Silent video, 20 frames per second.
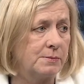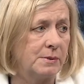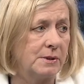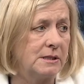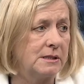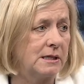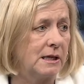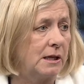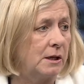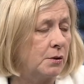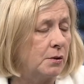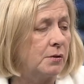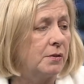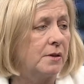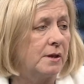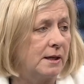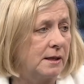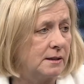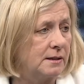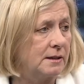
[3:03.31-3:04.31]
But it's a good
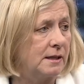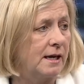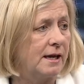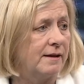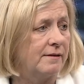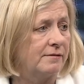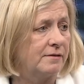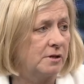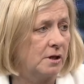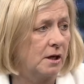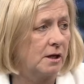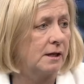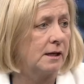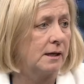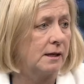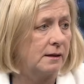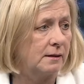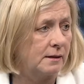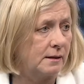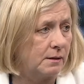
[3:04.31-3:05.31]
thing to have
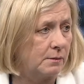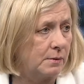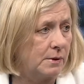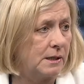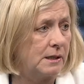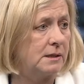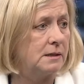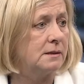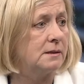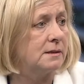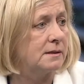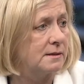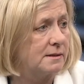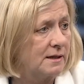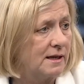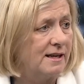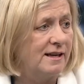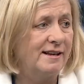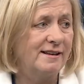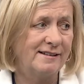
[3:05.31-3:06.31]
talking. I think we need to just
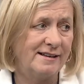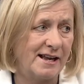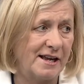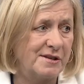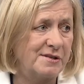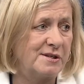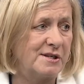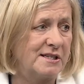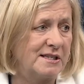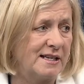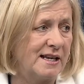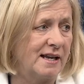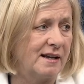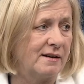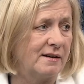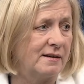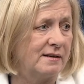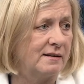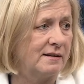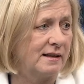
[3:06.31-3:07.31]
now sit down
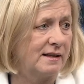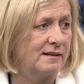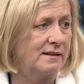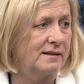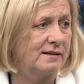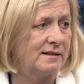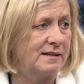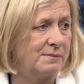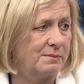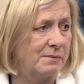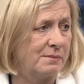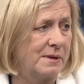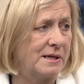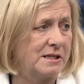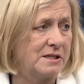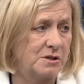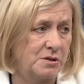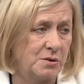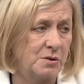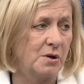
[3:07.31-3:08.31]
and let the
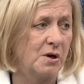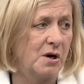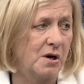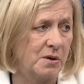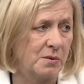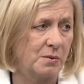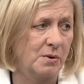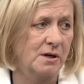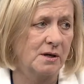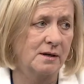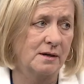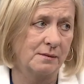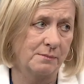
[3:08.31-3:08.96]
diplomats do the hard work.